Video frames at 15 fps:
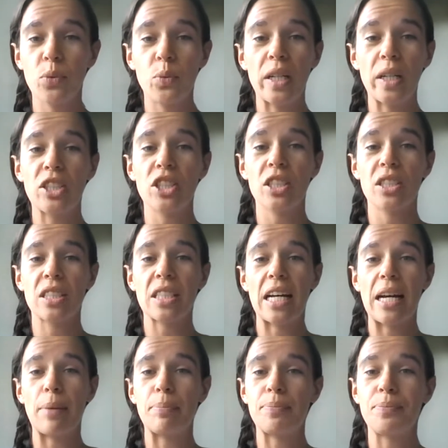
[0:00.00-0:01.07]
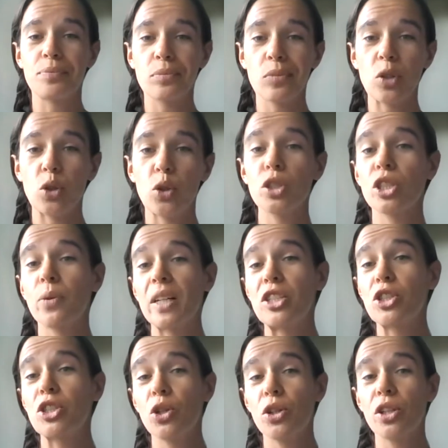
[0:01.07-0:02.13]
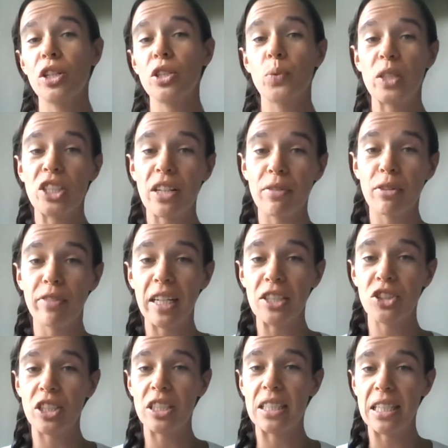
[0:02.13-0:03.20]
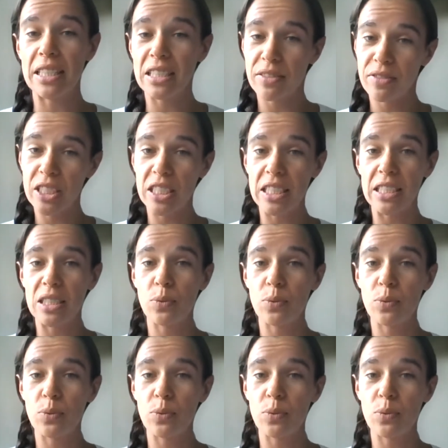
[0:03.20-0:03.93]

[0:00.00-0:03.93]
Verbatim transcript: We just um, also ensure that whichever fact sheets and activities